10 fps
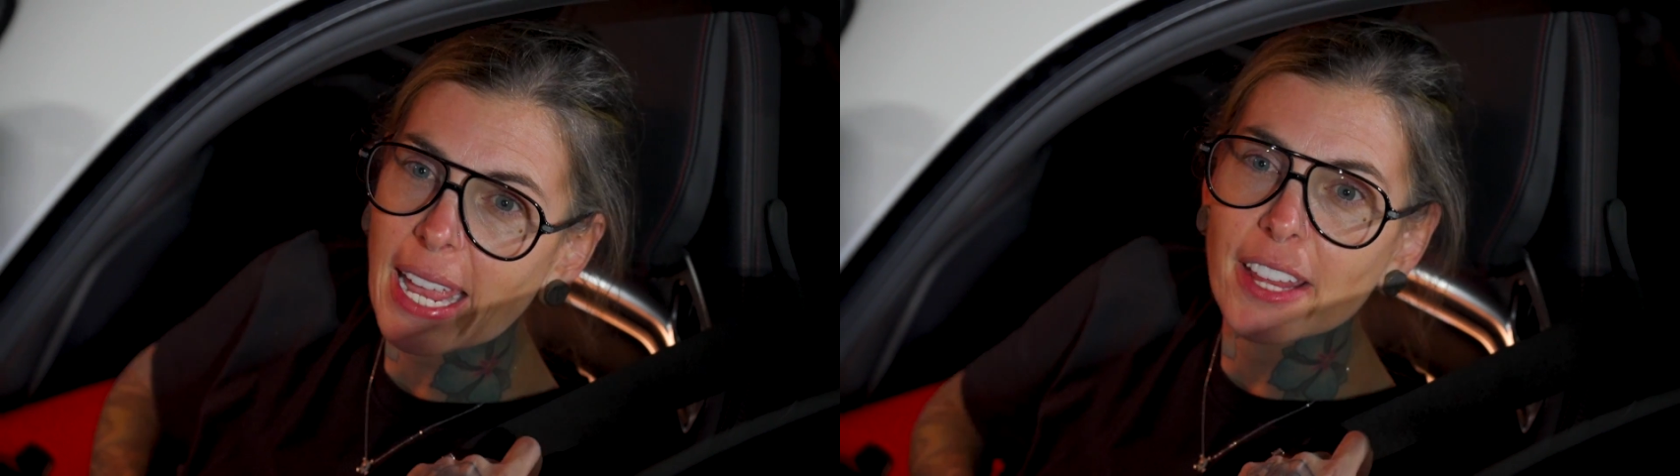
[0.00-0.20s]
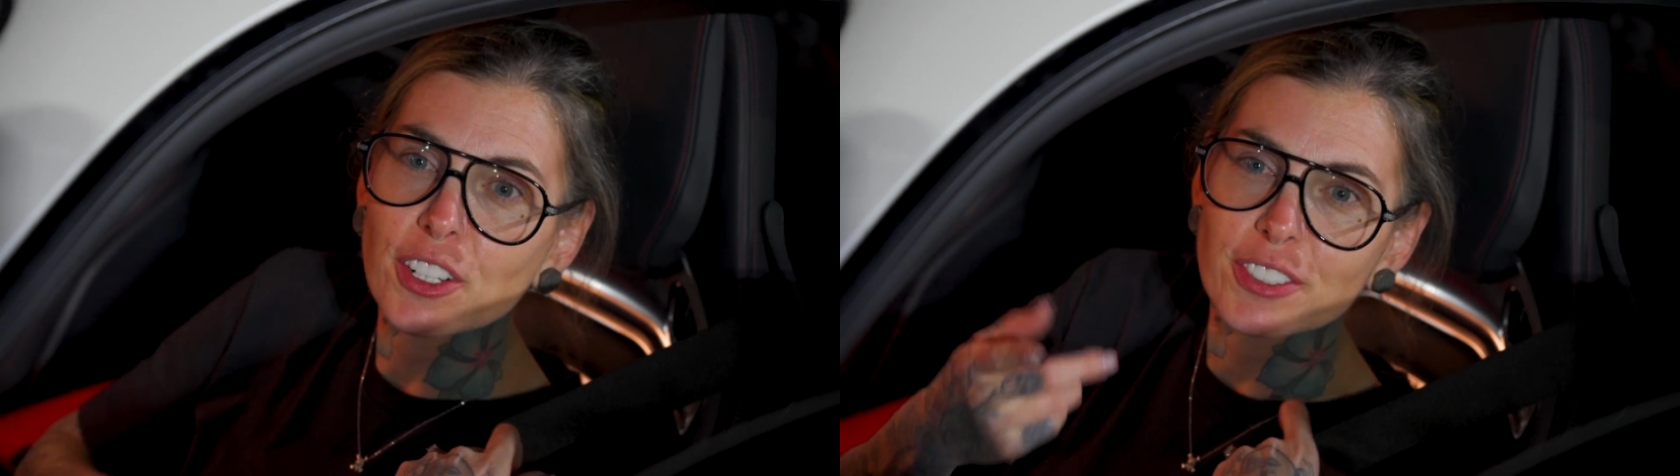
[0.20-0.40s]

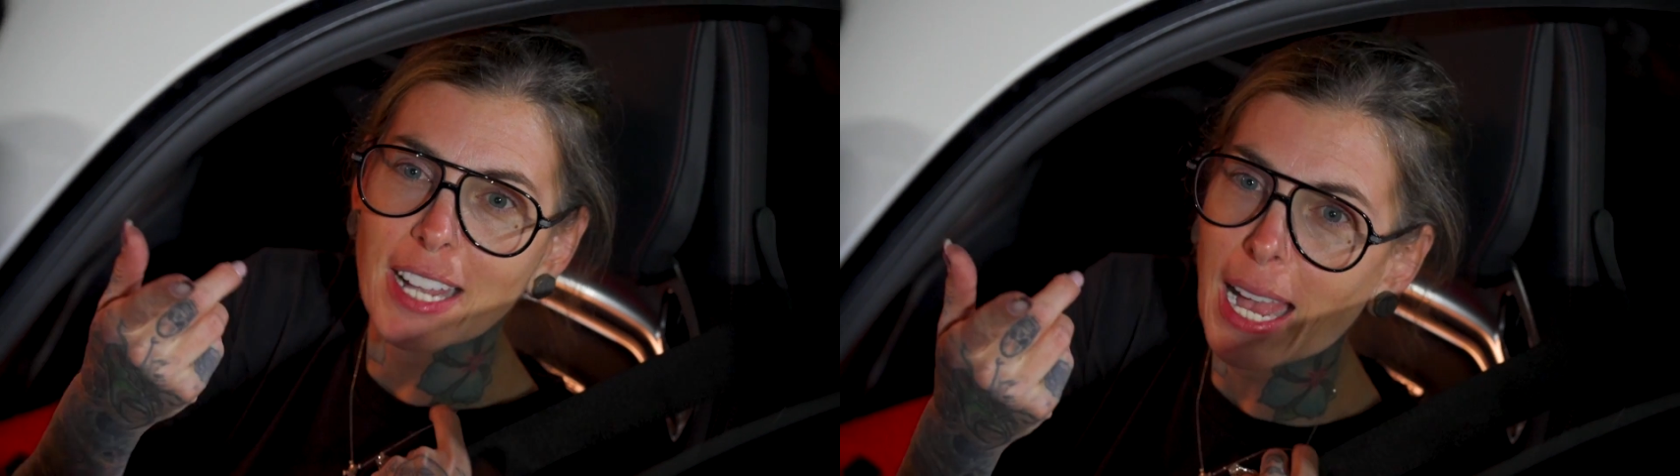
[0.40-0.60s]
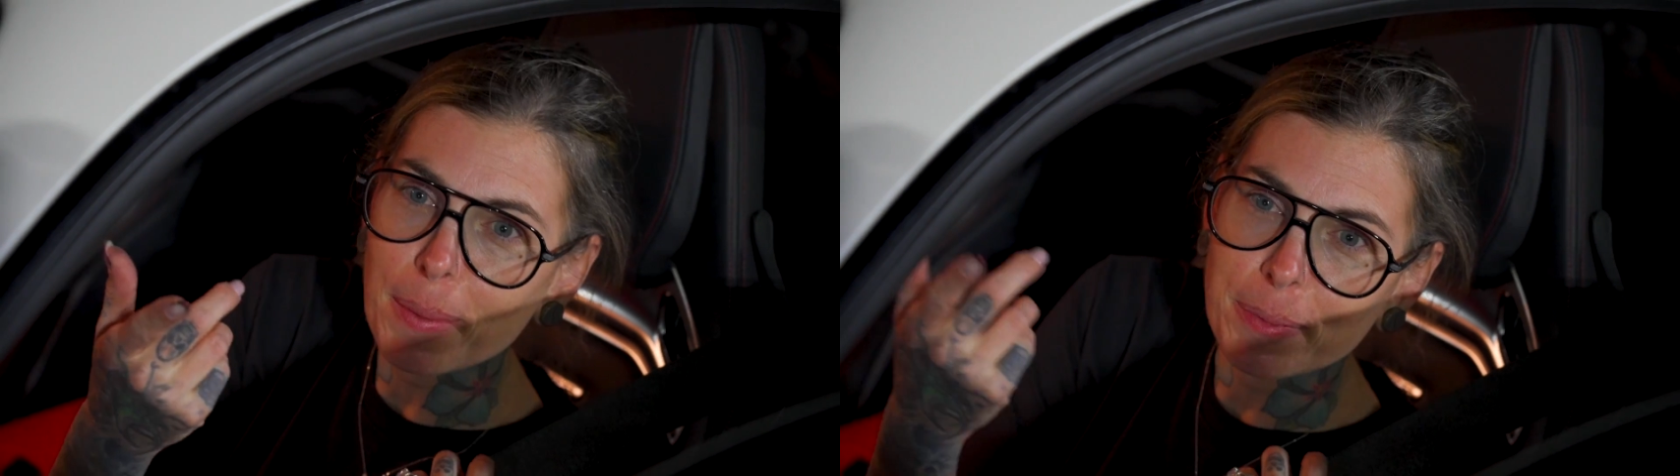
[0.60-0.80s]
and there's
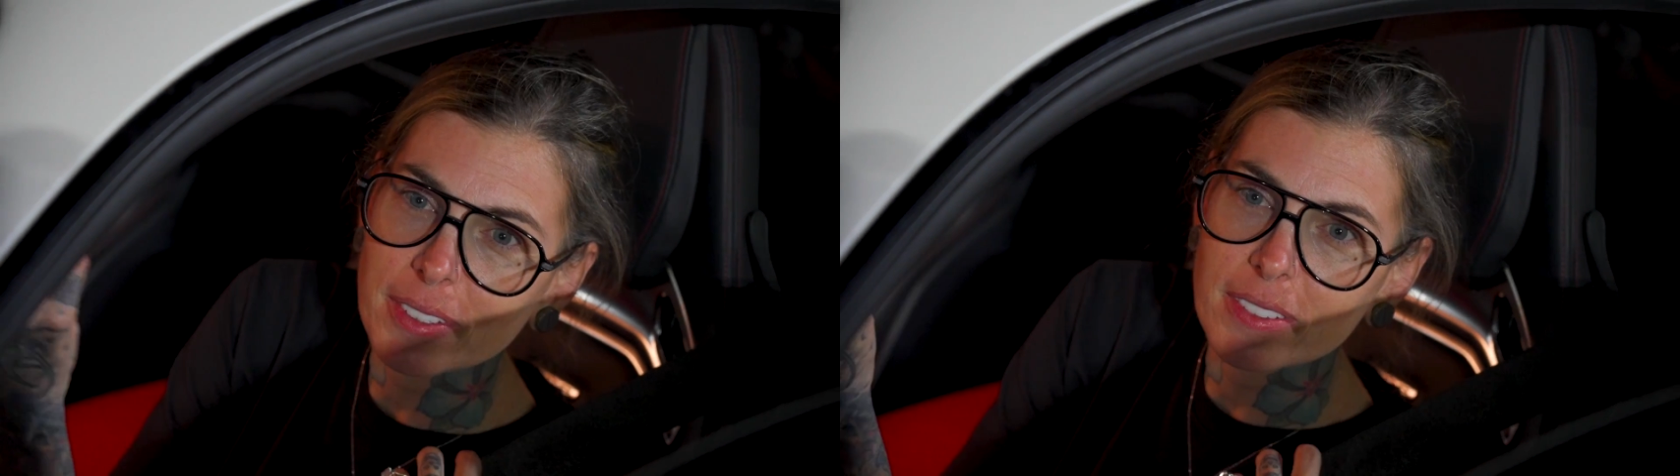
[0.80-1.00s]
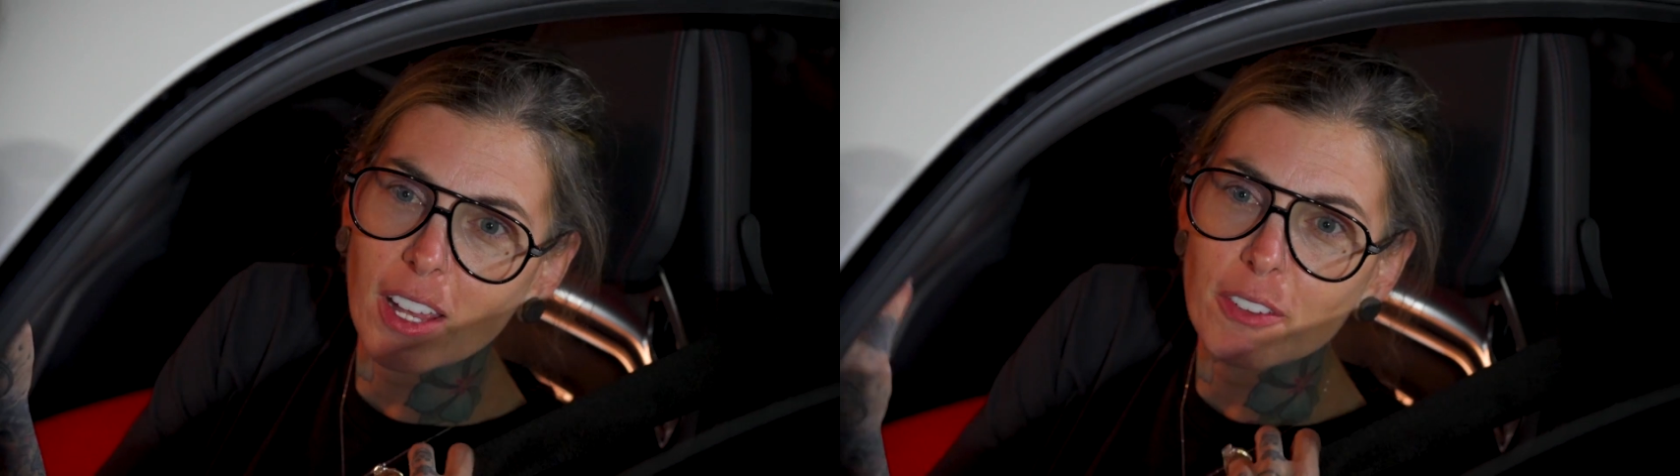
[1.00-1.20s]
cops
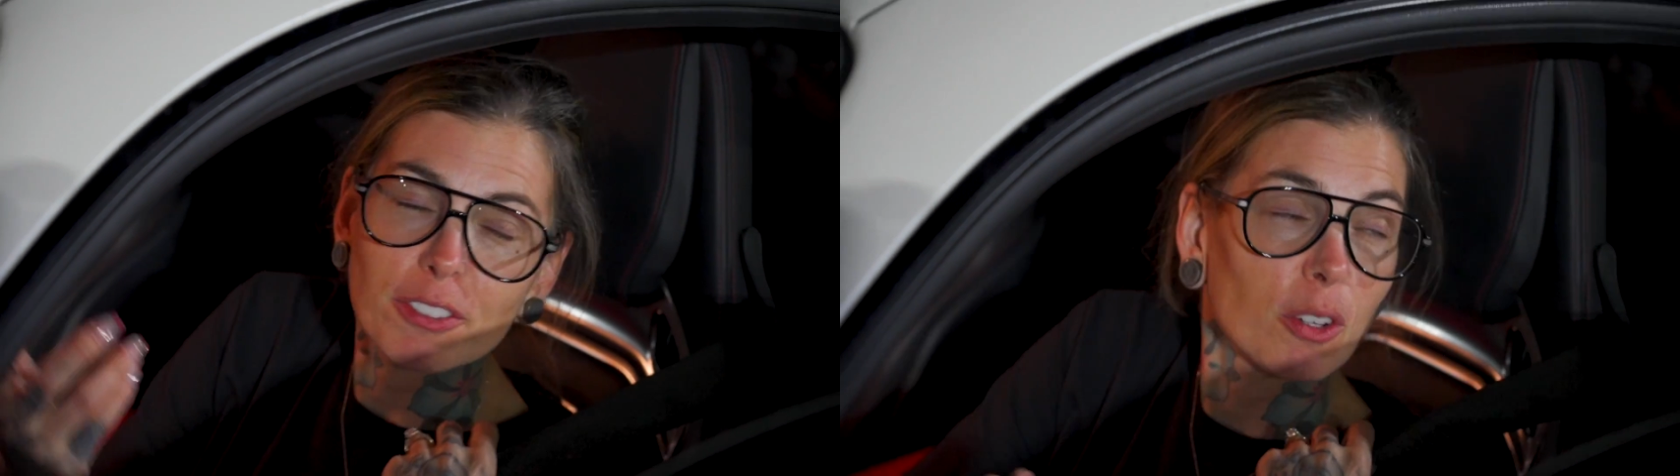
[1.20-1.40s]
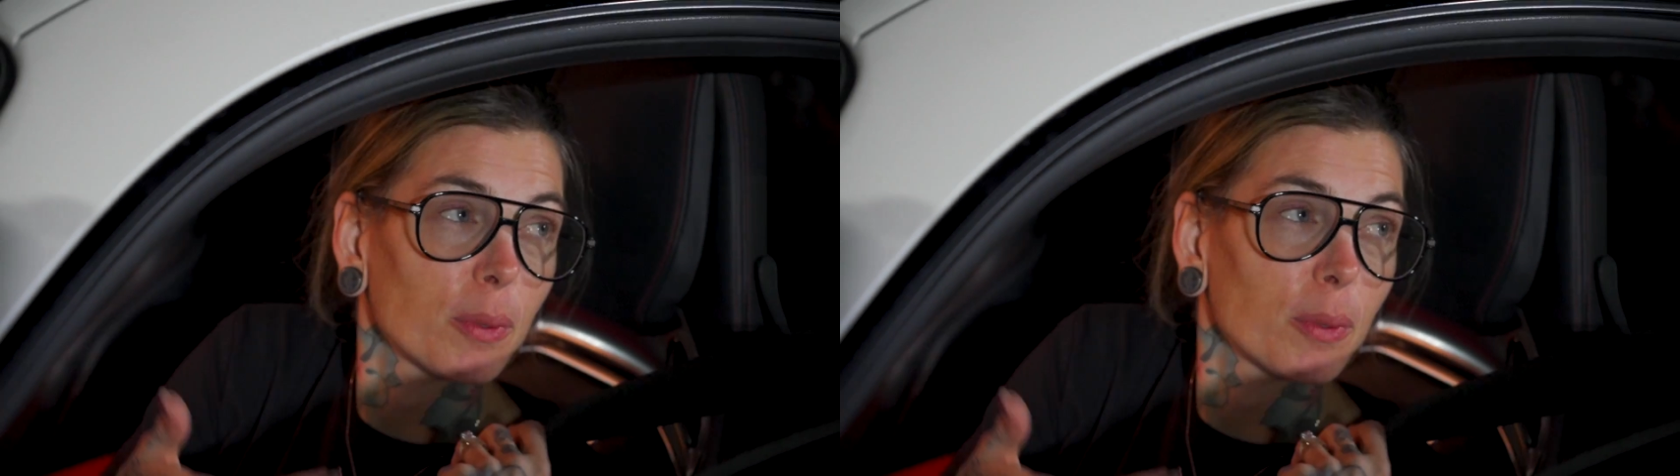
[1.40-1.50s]
and stuff,